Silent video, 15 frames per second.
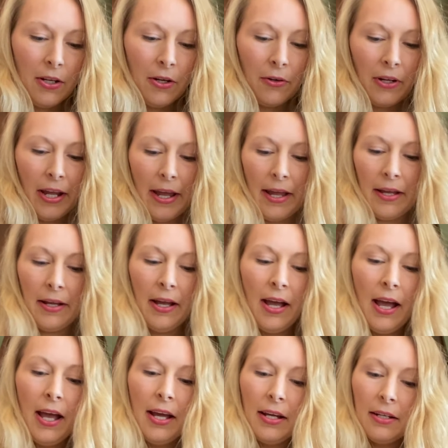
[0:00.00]
Okay.
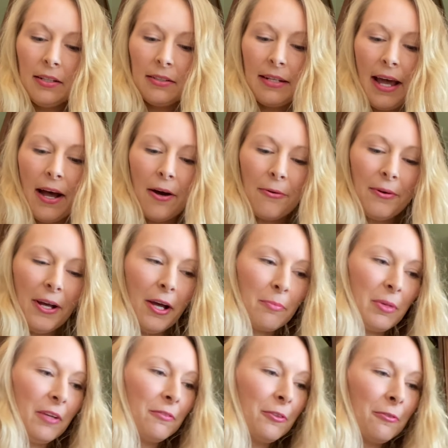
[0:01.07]
Now,
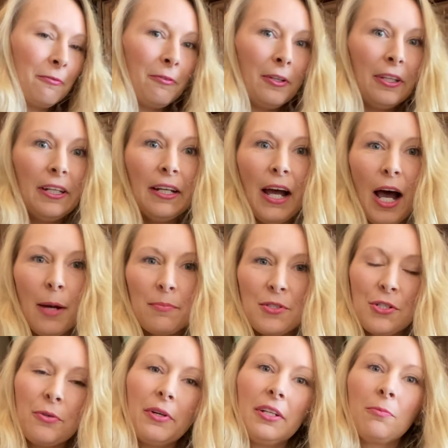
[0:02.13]
if you're feeling up
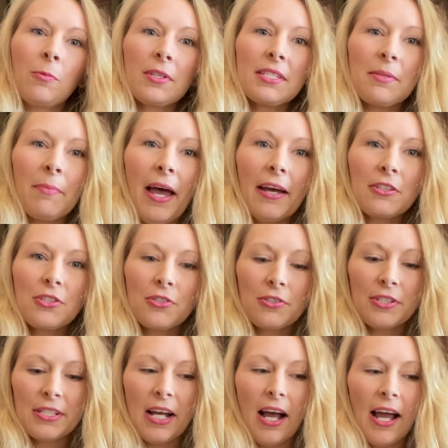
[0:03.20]
to it and want some
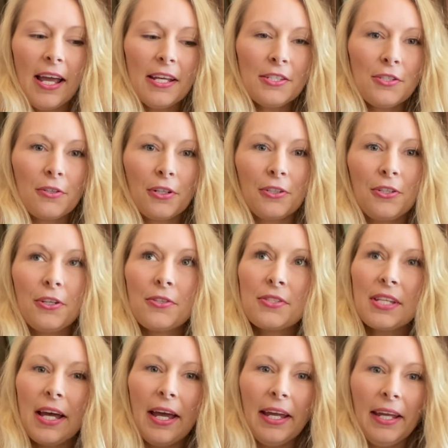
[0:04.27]
exercise, you can
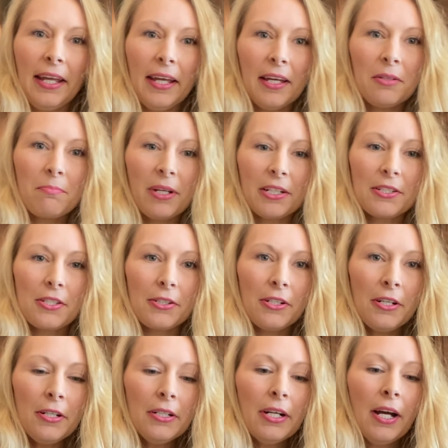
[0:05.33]
use a hand
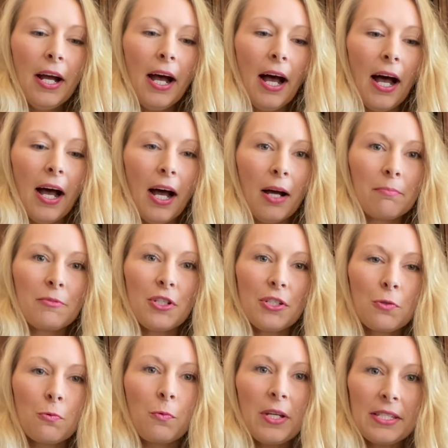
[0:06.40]
mixer.
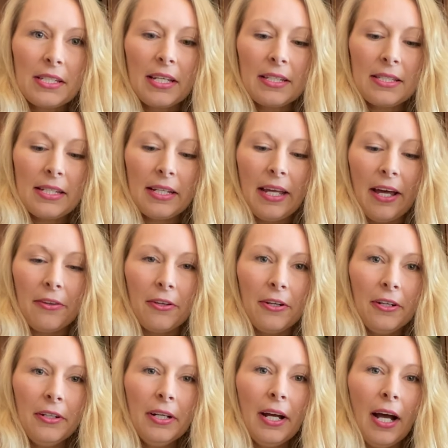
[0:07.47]
Just whisk it
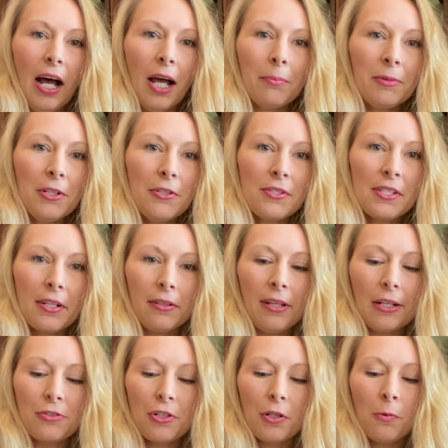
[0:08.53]
together. I'm going to use an
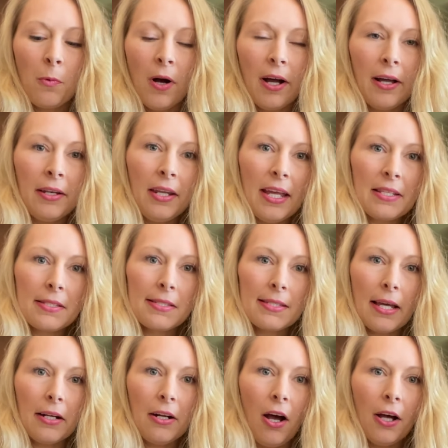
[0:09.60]
electric one and
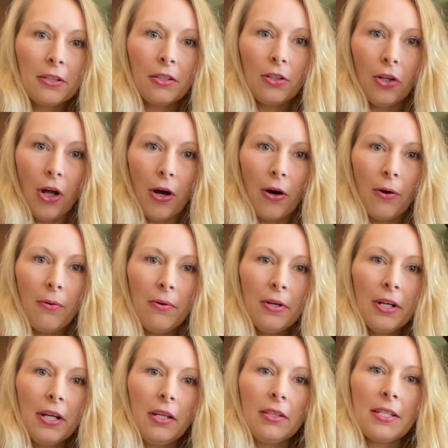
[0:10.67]
set it on low.
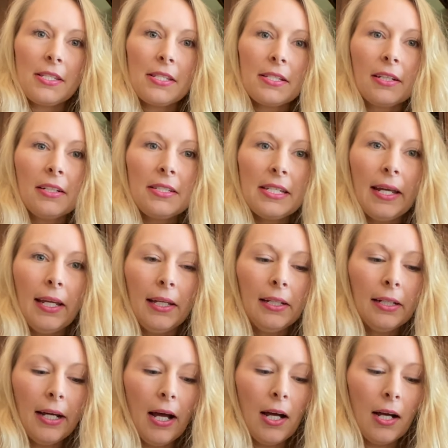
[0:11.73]
This is going to
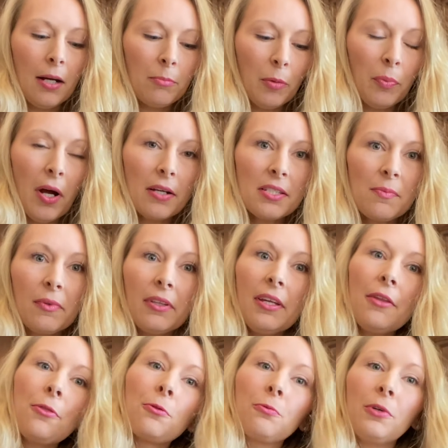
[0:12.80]
take
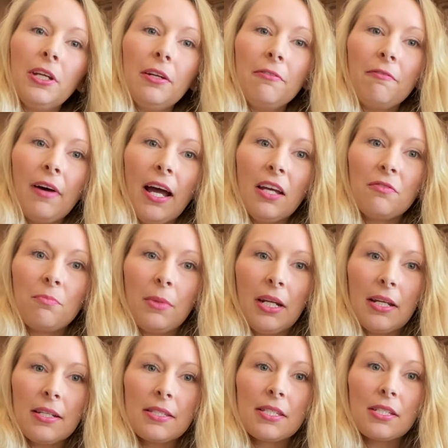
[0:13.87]
approximately 3 to 5
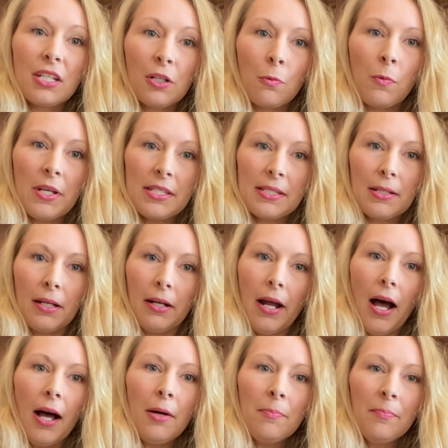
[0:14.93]
minutes to whisk it
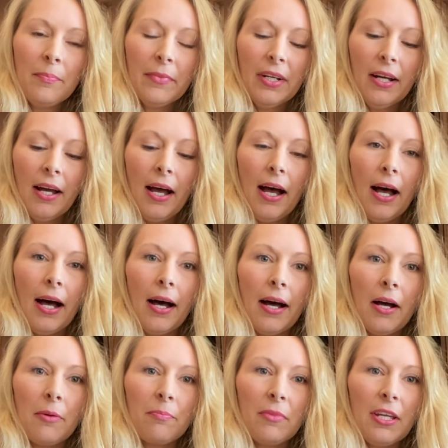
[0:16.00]
up.
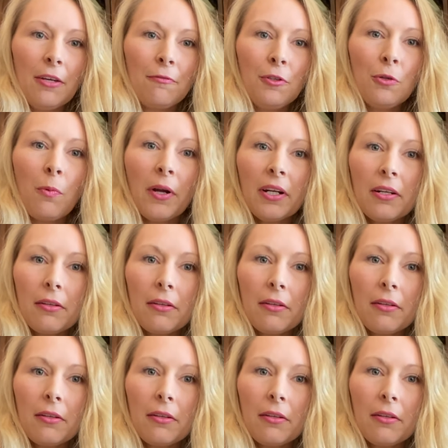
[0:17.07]
If you want it